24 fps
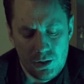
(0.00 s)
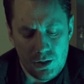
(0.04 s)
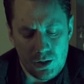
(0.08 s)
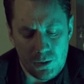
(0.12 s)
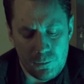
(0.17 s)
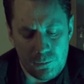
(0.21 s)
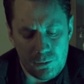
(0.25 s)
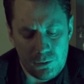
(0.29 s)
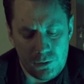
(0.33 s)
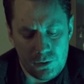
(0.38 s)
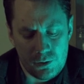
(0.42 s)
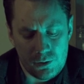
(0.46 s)

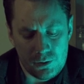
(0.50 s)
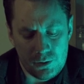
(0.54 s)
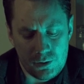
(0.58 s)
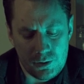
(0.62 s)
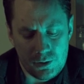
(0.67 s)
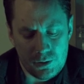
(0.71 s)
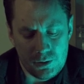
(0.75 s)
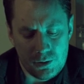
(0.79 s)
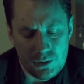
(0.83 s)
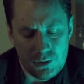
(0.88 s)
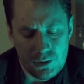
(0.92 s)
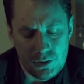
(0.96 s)

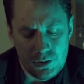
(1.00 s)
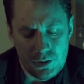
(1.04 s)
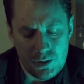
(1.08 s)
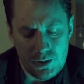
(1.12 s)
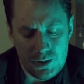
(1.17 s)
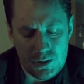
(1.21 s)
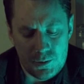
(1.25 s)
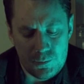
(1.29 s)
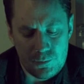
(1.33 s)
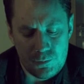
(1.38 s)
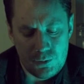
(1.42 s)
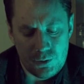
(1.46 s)
Apparently,
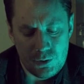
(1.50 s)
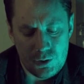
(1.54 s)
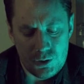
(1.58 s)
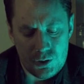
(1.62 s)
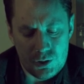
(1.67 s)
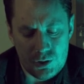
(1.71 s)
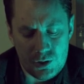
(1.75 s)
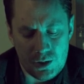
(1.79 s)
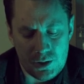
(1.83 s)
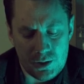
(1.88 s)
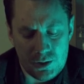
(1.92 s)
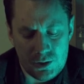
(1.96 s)
his
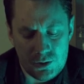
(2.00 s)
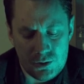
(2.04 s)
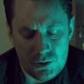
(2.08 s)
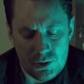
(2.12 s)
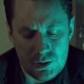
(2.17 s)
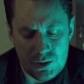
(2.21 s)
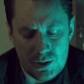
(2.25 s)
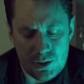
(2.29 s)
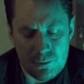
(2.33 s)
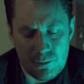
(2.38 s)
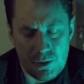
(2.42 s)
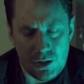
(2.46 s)
personal
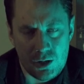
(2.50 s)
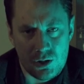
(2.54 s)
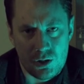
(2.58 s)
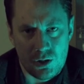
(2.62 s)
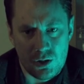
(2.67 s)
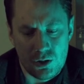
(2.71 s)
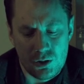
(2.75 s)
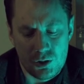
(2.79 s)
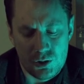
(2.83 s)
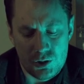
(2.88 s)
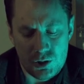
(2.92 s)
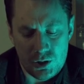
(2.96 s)
interest in
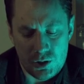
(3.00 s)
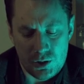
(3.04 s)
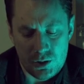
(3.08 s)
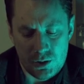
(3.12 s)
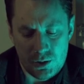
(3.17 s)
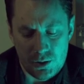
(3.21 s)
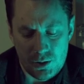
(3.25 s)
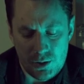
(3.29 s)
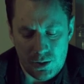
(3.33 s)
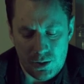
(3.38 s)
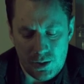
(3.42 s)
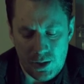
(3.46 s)
mycology
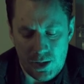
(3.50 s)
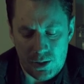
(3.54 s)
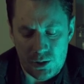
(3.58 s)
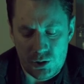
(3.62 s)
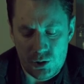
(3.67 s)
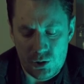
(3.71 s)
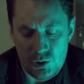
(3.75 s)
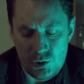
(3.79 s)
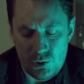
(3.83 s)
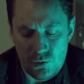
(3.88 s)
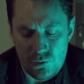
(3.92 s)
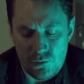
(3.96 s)
had to
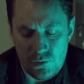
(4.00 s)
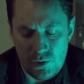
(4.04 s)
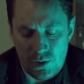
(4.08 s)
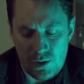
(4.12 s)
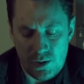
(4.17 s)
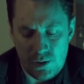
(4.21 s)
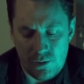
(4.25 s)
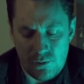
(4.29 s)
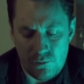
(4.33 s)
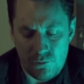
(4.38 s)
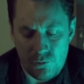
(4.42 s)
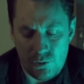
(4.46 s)
do
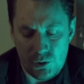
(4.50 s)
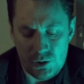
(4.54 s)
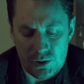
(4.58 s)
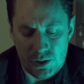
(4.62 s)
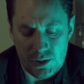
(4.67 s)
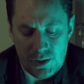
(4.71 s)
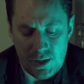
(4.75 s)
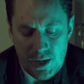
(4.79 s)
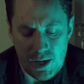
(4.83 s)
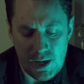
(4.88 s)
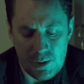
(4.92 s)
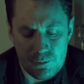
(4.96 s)
with what
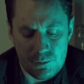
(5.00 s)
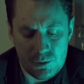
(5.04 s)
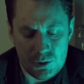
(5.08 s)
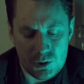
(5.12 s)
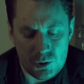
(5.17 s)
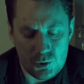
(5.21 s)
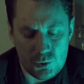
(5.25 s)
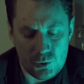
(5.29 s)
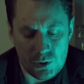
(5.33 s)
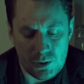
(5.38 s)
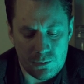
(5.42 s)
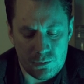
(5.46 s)
had happened
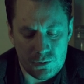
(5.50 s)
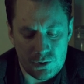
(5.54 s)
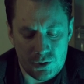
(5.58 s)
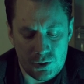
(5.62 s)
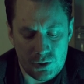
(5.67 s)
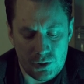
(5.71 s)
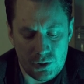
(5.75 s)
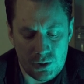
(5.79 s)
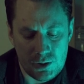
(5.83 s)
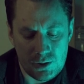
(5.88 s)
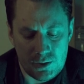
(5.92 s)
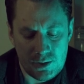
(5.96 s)
to him
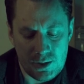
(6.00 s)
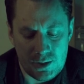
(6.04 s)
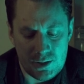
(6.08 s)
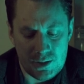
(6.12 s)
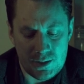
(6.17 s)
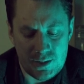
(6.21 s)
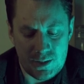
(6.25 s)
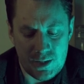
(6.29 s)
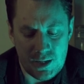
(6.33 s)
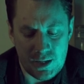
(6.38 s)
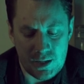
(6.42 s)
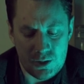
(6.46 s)
during
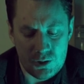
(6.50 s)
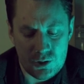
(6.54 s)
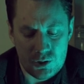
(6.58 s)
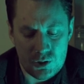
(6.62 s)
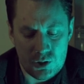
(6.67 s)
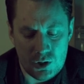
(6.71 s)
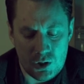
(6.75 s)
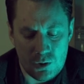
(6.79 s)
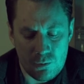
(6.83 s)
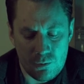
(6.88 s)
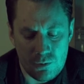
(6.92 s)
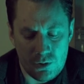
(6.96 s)
that dire
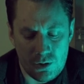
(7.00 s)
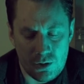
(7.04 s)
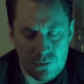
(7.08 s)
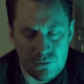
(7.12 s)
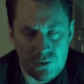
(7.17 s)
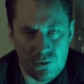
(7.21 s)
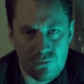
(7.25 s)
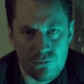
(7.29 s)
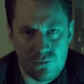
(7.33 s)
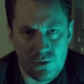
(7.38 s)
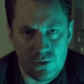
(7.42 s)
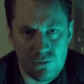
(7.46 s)
summer of
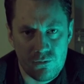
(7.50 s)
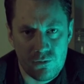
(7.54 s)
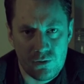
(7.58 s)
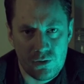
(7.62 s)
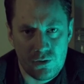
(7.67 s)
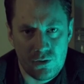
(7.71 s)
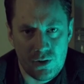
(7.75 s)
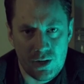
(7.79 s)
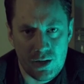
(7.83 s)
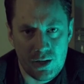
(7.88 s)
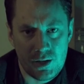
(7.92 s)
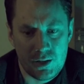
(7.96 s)
the 5th
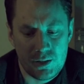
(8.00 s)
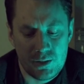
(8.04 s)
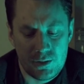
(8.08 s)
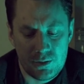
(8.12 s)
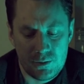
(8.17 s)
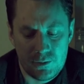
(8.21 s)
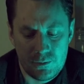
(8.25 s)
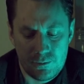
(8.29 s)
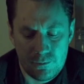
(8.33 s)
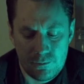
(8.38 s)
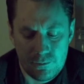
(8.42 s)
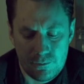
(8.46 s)
grade.
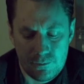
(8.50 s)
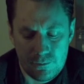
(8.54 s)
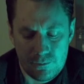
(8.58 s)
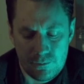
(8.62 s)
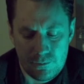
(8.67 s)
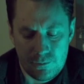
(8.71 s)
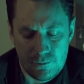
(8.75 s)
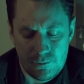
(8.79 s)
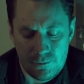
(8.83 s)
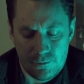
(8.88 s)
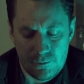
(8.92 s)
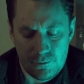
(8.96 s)

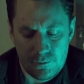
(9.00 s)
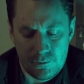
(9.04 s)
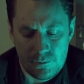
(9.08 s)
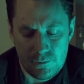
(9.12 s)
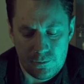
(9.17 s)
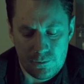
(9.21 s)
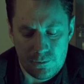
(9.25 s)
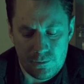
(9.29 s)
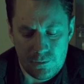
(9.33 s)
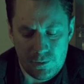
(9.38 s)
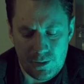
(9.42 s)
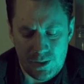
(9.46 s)

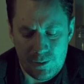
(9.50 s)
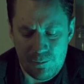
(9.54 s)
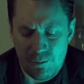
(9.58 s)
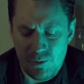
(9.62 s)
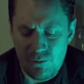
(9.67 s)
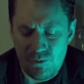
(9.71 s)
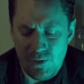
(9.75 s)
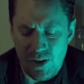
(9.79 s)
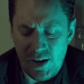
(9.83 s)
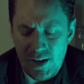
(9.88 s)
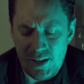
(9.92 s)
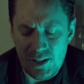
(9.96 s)
It
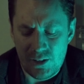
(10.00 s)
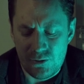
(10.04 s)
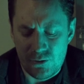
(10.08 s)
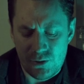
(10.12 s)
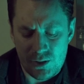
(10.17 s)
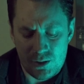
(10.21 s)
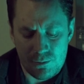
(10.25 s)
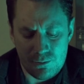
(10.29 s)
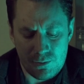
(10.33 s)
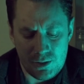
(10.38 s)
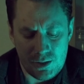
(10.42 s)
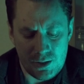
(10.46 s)

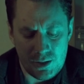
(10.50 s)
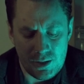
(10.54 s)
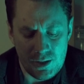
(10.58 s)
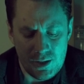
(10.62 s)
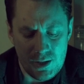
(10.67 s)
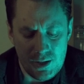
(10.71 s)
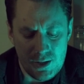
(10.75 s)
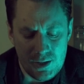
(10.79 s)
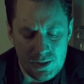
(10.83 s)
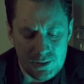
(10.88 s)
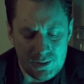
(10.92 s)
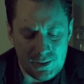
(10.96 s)
bewildered me
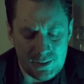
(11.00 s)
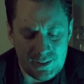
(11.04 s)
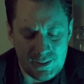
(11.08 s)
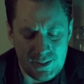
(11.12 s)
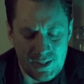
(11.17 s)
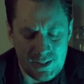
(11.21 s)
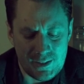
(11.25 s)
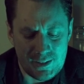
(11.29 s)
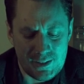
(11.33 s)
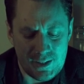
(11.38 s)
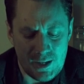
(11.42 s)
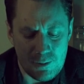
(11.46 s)
that he
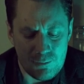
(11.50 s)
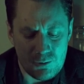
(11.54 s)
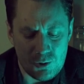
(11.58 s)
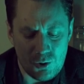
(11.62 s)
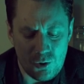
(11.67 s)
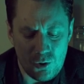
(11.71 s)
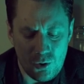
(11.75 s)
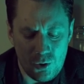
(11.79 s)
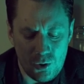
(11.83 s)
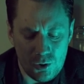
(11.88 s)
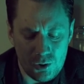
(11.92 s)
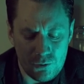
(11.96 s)
had kept
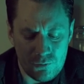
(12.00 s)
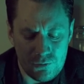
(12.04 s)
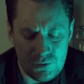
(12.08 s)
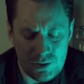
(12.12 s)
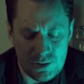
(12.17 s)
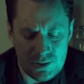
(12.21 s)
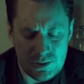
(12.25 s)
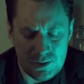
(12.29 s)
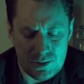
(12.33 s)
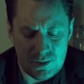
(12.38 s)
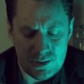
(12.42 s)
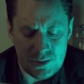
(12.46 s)
all of
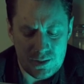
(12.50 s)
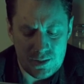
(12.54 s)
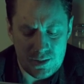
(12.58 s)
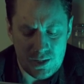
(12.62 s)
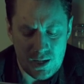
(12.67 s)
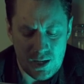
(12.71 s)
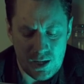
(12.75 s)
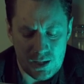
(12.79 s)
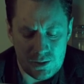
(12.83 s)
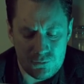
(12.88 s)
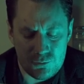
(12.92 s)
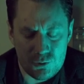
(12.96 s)
this
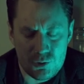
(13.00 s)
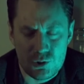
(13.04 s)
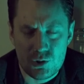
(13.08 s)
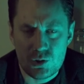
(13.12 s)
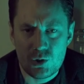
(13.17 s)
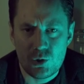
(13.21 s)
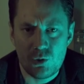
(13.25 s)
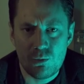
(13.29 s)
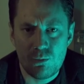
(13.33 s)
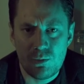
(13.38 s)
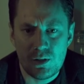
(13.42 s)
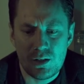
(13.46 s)
inside for
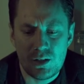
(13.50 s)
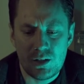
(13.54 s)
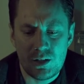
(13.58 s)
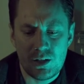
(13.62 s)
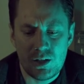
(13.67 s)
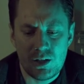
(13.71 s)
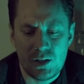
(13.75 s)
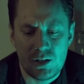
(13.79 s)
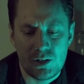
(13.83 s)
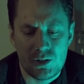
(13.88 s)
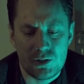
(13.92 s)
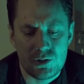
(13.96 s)
so many
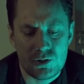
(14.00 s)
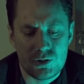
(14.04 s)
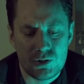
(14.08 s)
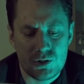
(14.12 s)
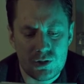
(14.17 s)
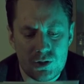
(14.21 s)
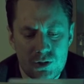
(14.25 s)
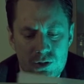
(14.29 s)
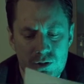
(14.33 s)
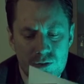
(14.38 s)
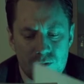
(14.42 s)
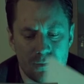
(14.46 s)

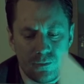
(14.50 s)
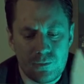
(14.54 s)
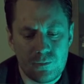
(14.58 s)
years.